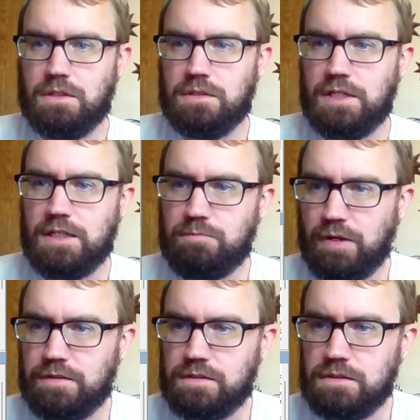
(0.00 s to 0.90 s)
Takes
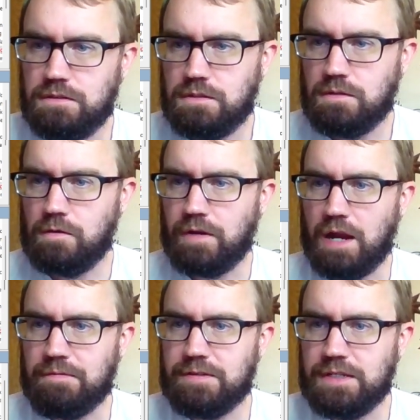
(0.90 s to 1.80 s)
precedent over
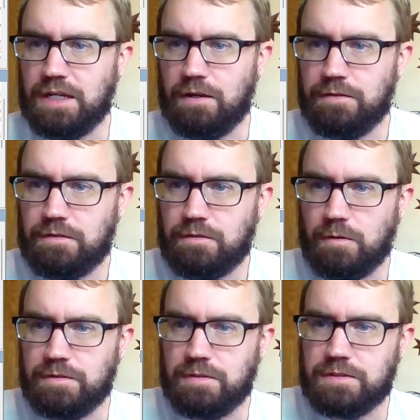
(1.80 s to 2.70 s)
everything else or
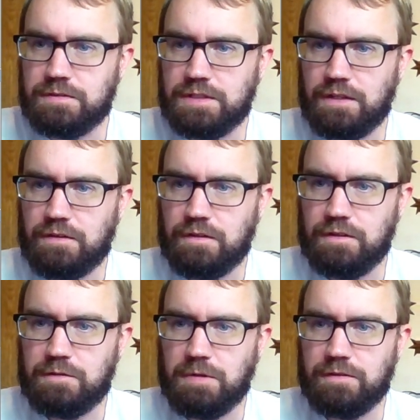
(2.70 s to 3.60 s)
the original guess in
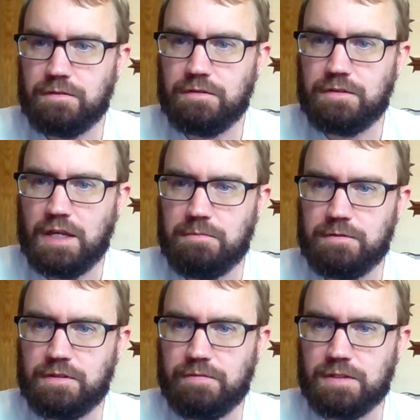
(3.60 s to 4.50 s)
this puzzle's game of
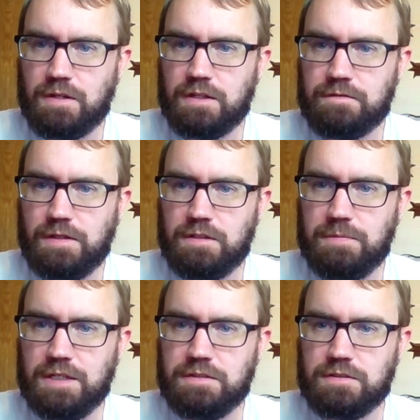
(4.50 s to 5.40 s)
70 across, followed
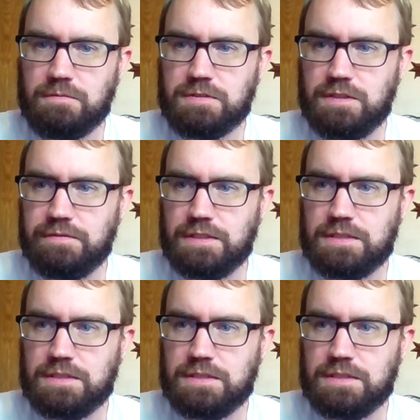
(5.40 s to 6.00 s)
by a description of it.